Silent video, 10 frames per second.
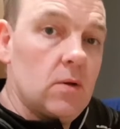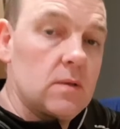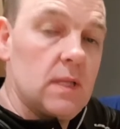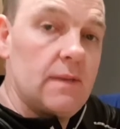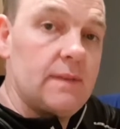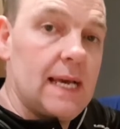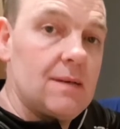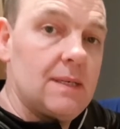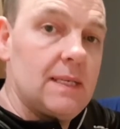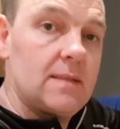all that's left
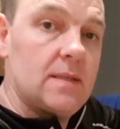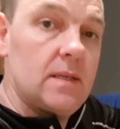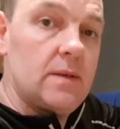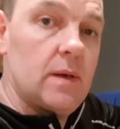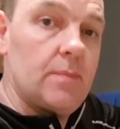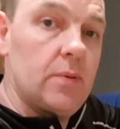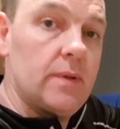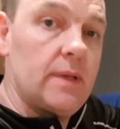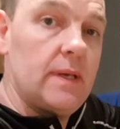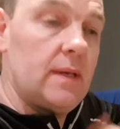now is to
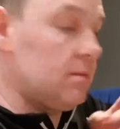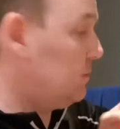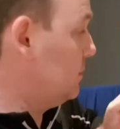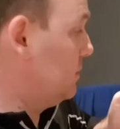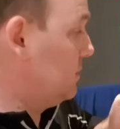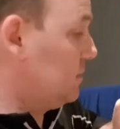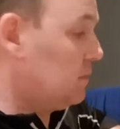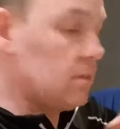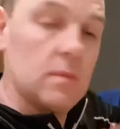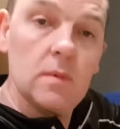put the
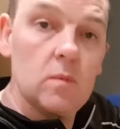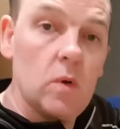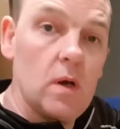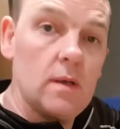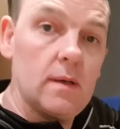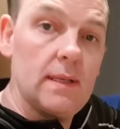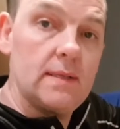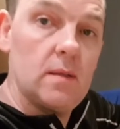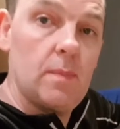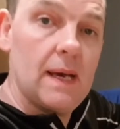wort
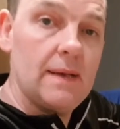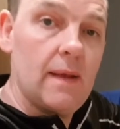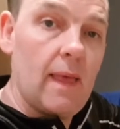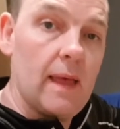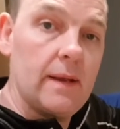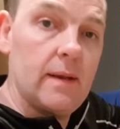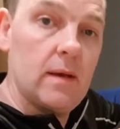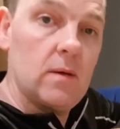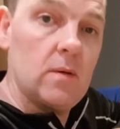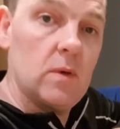into the pan, and
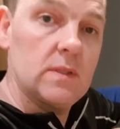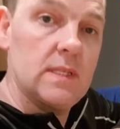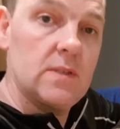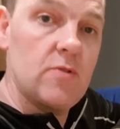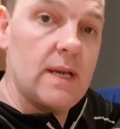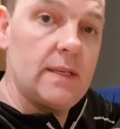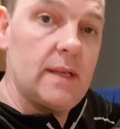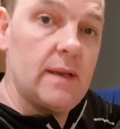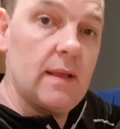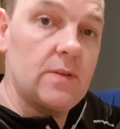once it's drained
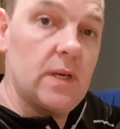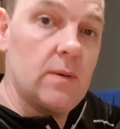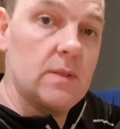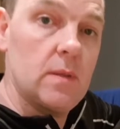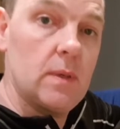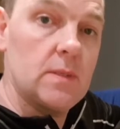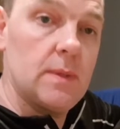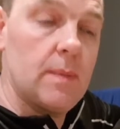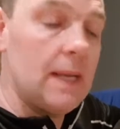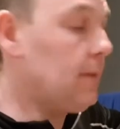in, I'll show you what's at the bottom of
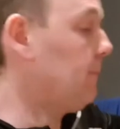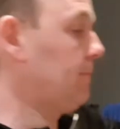the pan.